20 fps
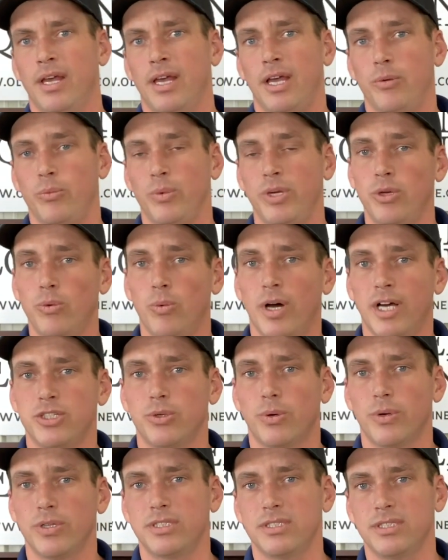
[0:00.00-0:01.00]
And when you watch
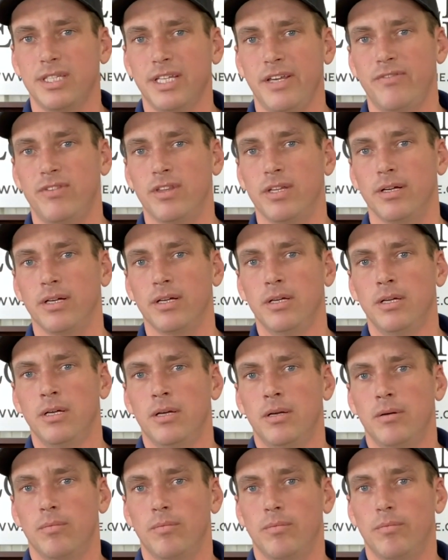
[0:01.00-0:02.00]
horses leave the
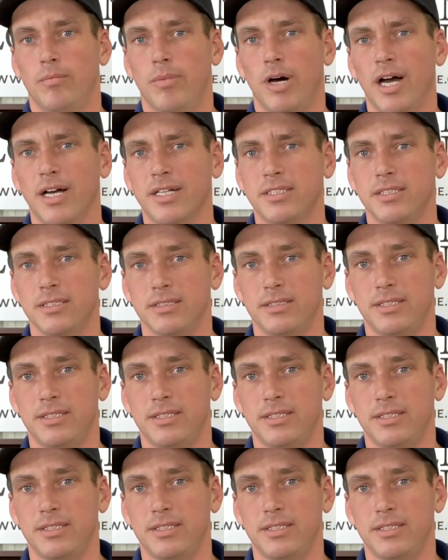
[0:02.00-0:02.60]
boxes,